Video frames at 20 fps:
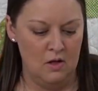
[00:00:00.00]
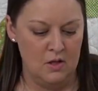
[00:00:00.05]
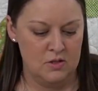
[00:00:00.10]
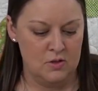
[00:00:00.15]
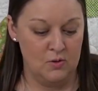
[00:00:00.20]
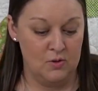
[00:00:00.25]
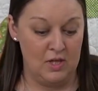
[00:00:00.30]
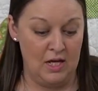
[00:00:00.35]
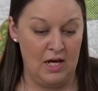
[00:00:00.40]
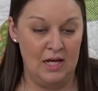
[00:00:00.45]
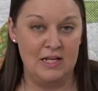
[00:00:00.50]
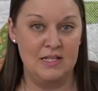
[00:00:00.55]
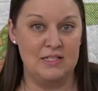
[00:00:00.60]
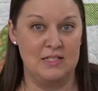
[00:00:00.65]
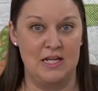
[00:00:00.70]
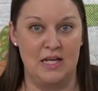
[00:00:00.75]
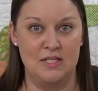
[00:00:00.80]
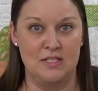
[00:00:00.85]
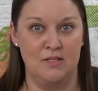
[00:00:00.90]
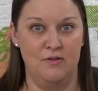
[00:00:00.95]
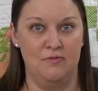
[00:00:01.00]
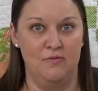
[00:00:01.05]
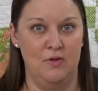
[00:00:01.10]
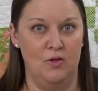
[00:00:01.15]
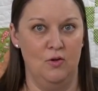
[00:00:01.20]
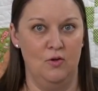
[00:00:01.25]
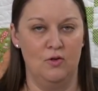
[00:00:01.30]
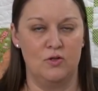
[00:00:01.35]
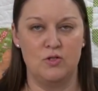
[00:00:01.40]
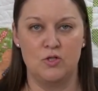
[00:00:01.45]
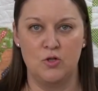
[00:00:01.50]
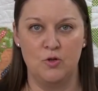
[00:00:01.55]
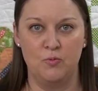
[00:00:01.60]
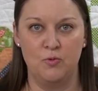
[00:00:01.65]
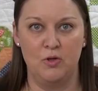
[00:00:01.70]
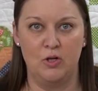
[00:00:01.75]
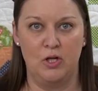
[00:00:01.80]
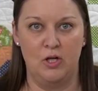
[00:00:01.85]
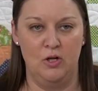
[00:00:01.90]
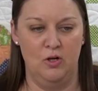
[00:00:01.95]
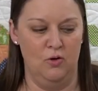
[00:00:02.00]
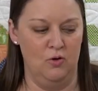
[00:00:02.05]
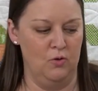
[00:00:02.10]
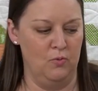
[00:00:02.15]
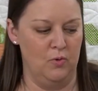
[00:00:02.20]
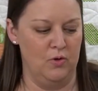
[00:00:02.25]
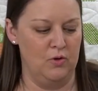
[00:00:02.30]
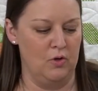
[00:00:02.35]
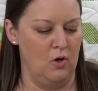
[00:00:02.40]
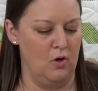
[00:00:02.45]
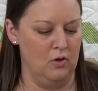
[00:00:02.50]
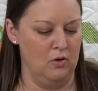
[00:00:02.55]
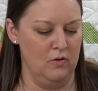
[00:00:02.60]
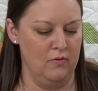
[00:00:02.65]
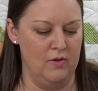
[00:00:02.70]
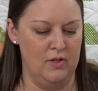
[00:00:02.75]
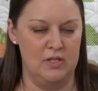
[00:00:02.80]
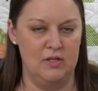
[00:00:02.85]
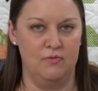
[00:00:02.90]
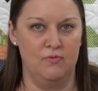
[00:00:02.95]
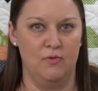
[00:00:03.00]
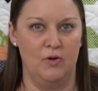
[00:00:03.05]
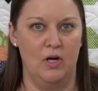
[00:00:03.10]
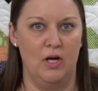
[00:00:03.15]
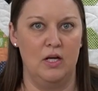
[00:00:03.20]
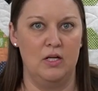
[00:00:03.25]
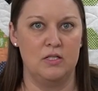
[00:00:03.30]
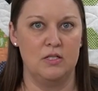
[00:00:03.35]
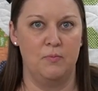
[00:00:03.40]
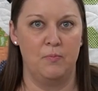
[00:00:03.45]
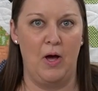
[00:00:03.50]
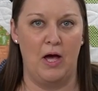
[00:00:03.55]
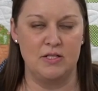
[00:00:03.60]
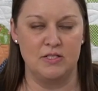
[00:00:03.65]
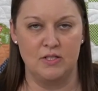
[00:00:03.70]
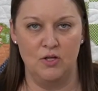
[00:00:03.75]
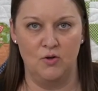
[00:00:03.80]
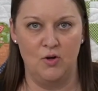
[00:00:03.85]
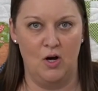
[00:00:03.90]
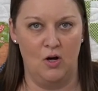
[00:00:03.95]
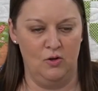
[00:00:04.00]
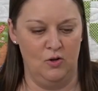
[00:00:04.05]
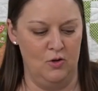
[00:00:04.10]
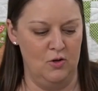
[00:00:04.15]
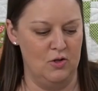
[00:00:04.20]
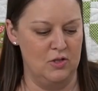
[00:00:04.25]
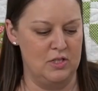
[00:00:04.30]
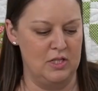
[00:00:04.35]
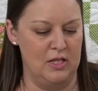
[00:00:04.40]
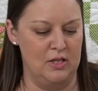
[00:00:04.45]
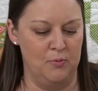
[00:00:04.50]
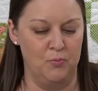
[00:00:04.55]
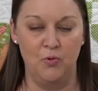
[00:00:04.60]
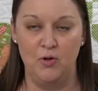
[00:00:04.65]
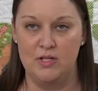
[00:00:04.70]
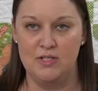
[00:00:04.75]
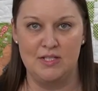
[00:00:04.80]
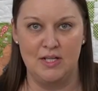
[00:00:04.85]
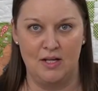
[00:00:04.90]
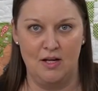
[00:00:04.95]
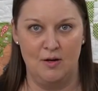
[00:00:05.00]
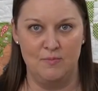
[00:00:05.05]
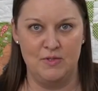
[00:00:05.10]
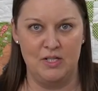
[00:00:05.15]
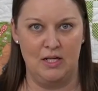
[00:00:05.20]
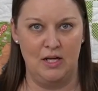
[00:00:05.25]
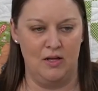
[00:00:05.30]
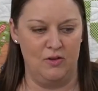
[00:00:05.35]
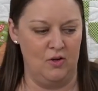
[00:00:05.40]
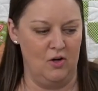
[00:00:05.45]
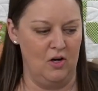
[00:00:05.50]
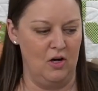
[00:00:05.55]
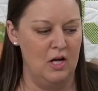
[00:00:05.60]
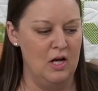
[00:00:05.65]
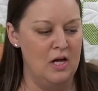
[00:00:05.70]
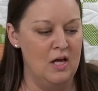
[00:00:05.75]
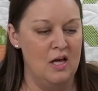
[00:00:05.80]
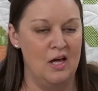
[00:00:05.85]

So that is Daisy Filled, super cute with all of the different pastel colors and the prints that come together,